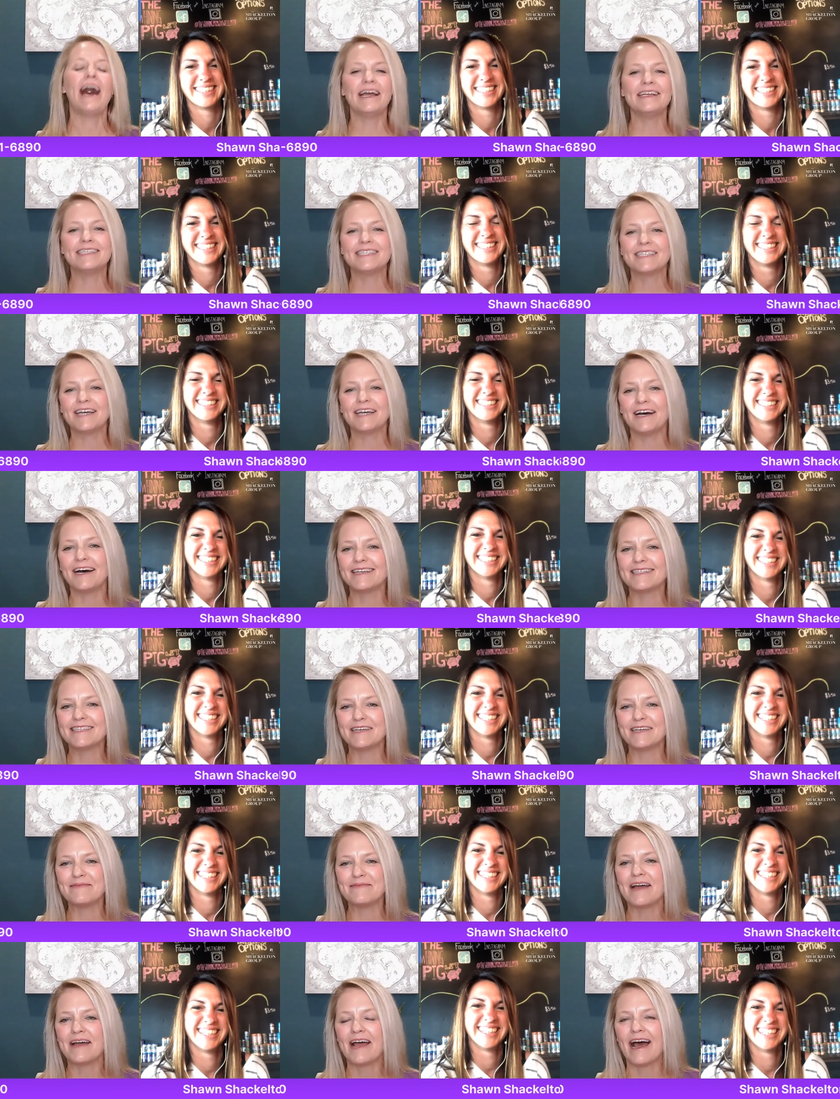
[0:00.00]
Speaker 1: I saw
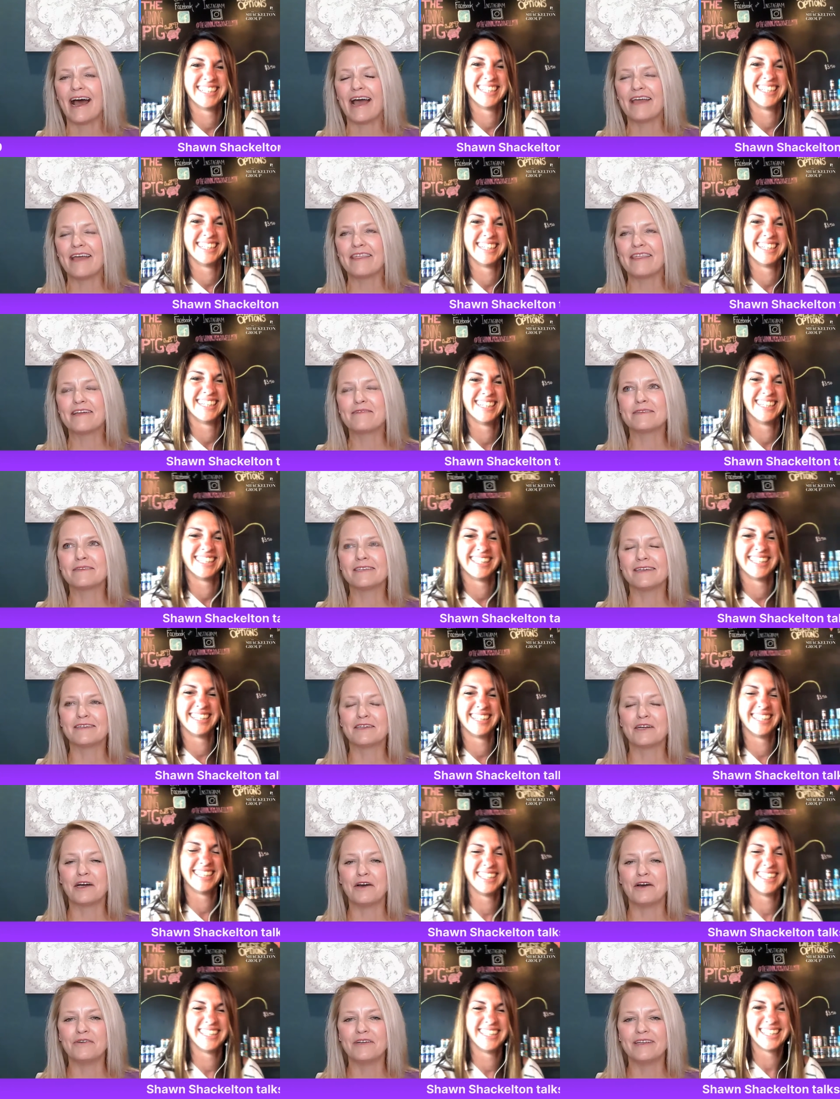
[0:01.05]
some. I think it was on
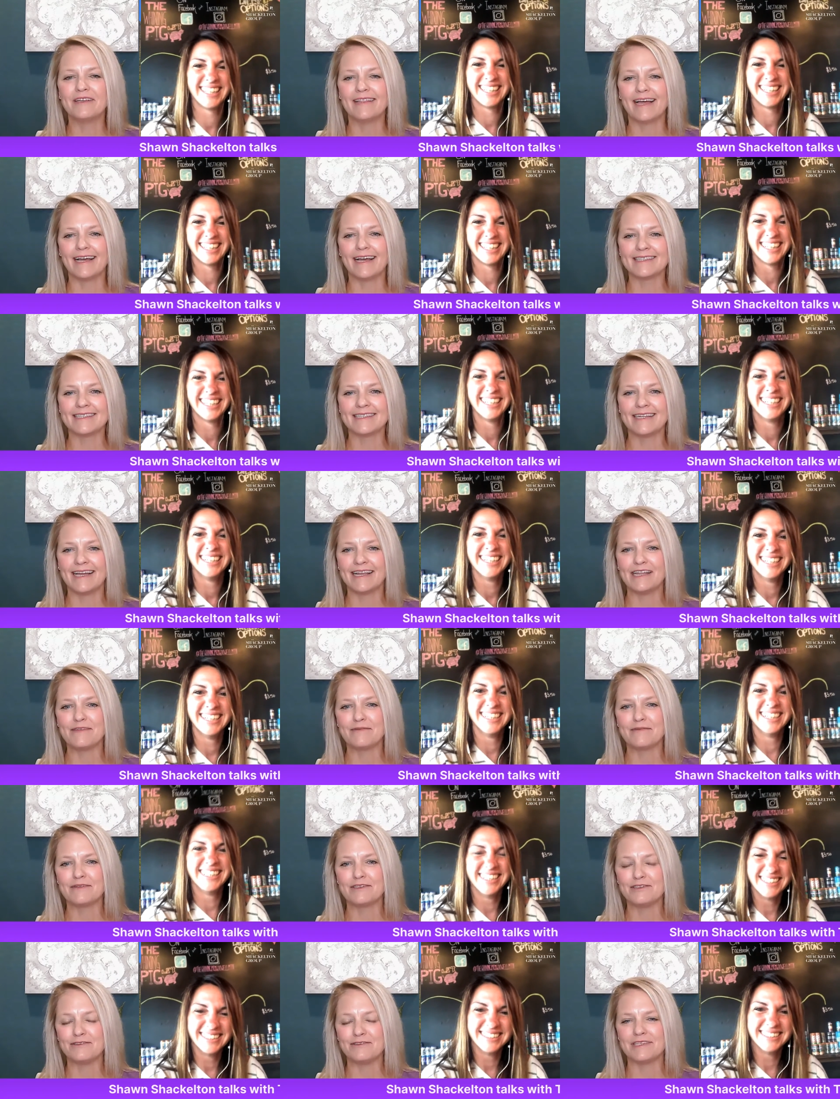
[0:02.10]
Conan last night. He
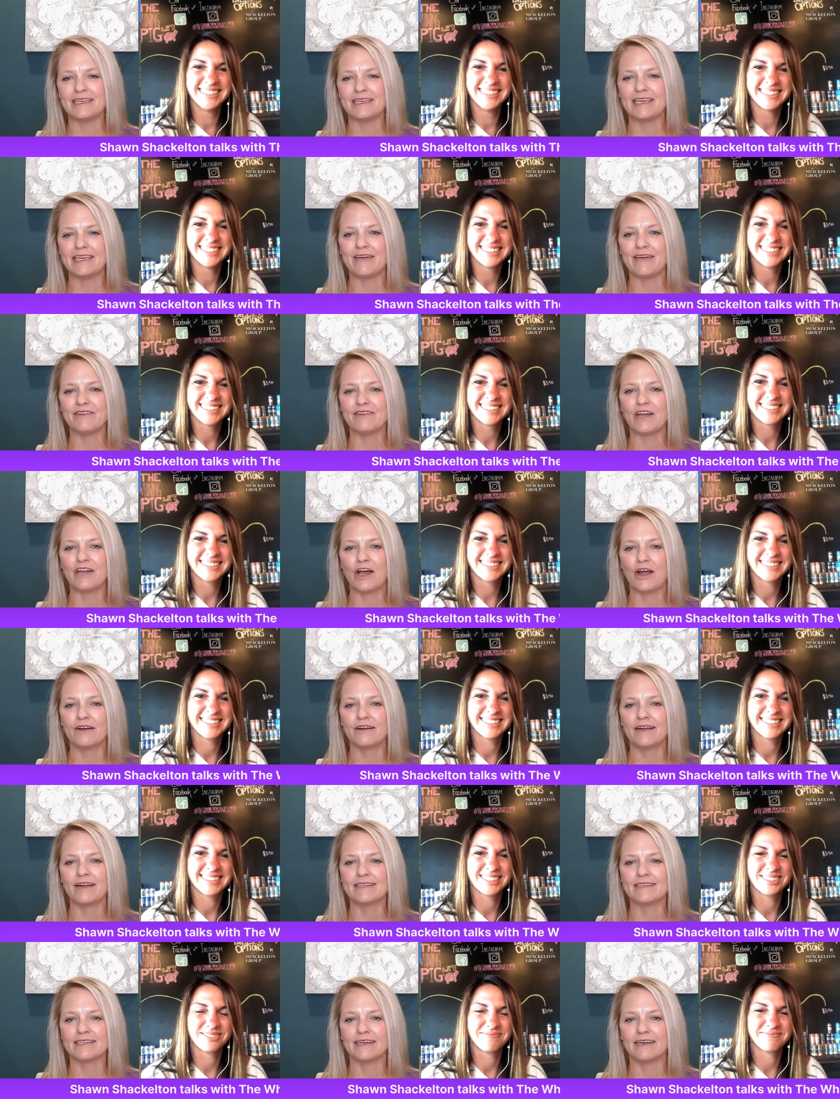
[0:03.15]
was using Kevin
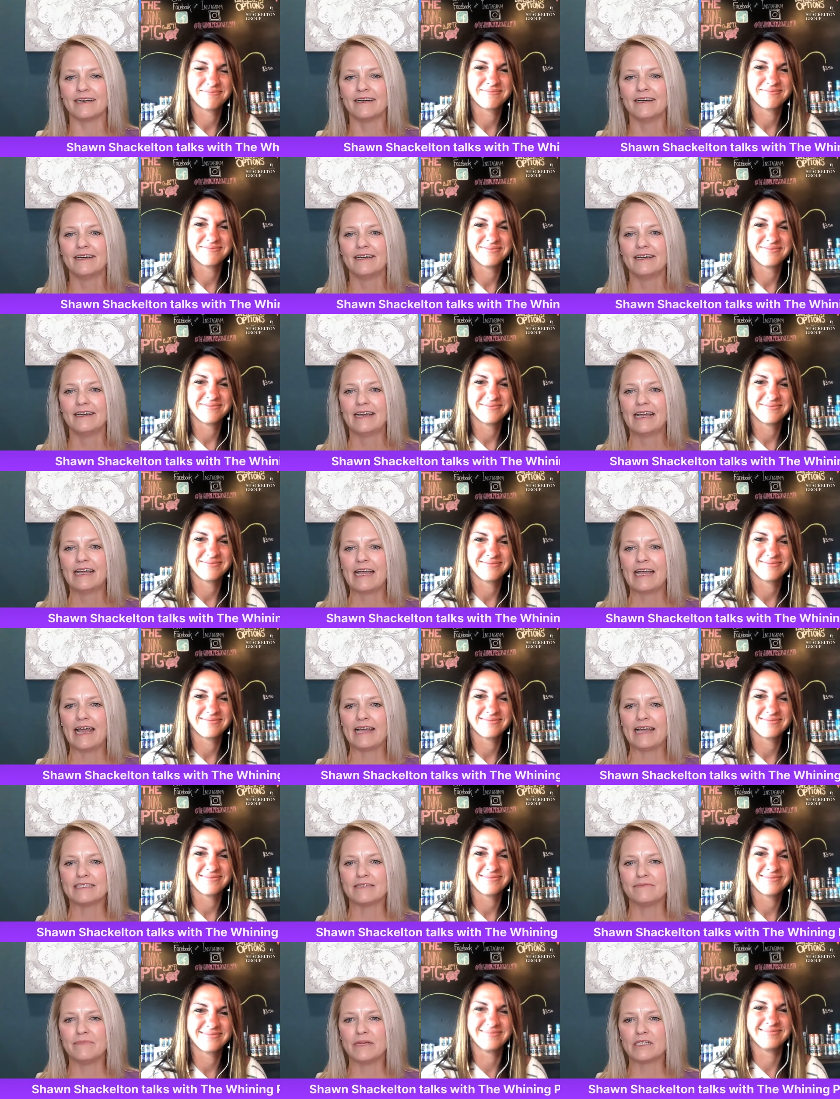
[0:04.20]
Hart as a
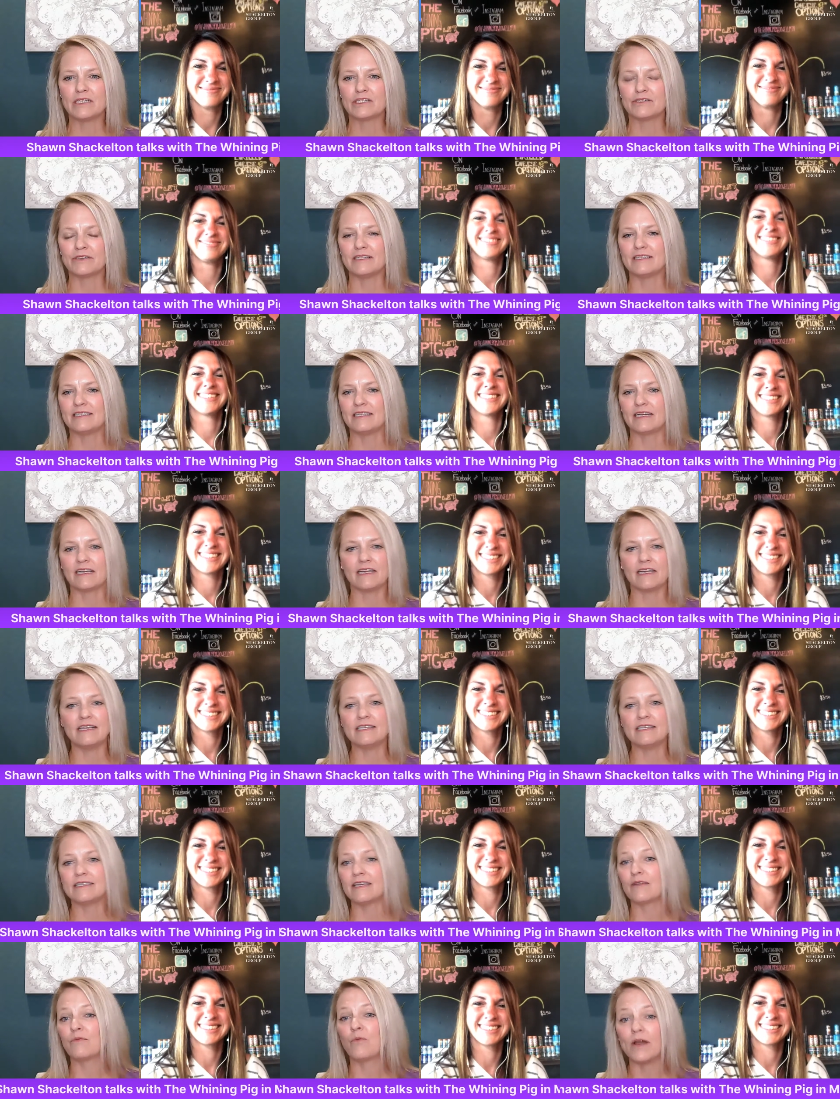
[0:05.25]
as a measuring stick, and
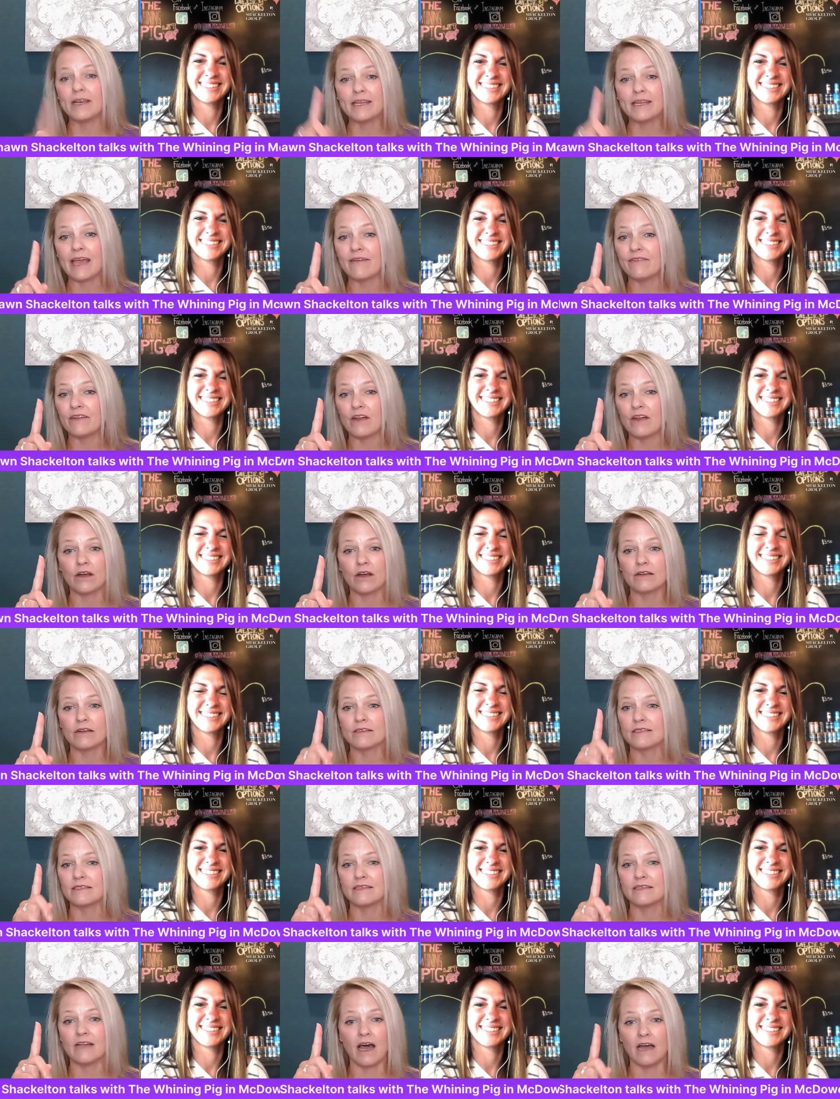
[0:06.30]
he said one Kevin
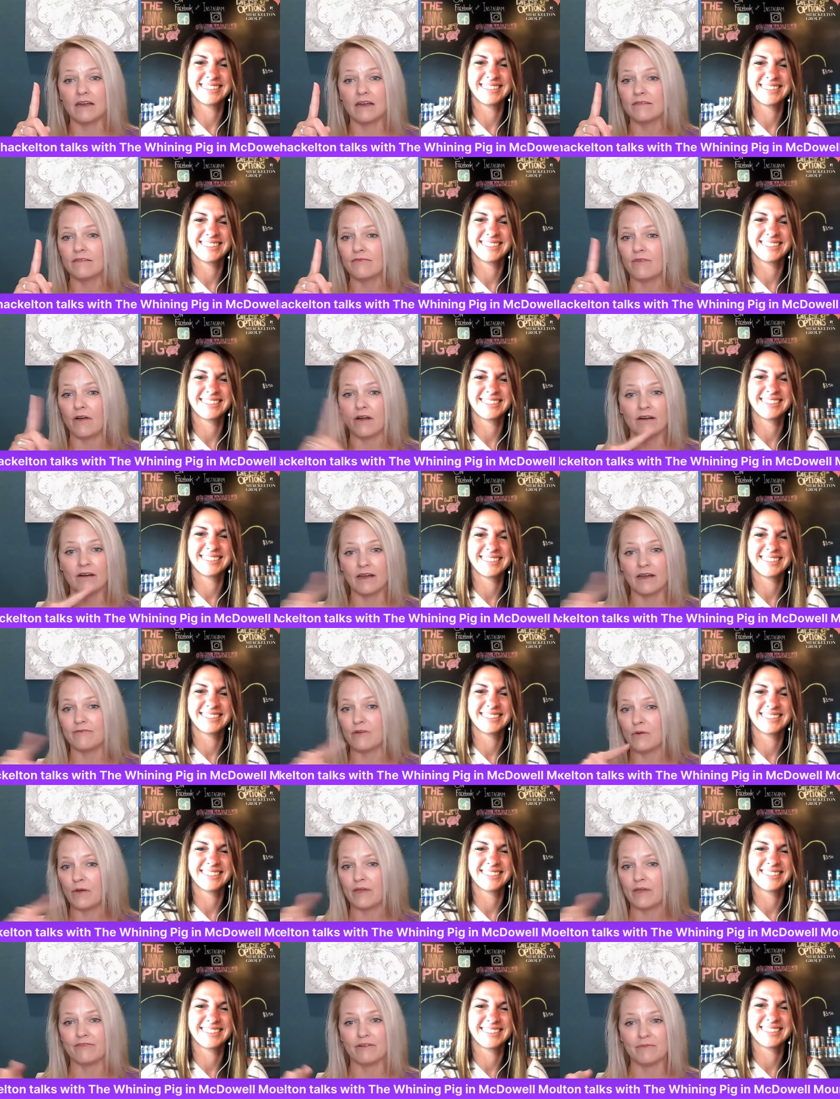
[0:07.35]
Hart's is not far enough
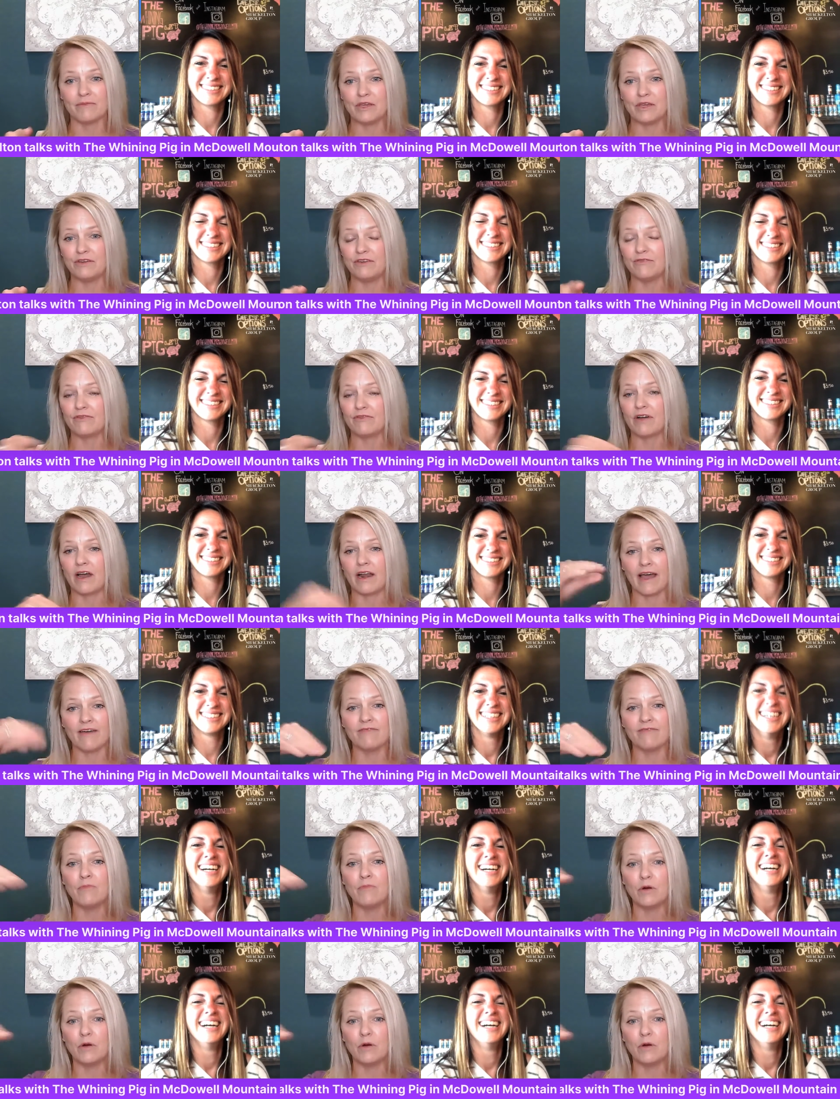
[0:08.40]
away from you. You've got to have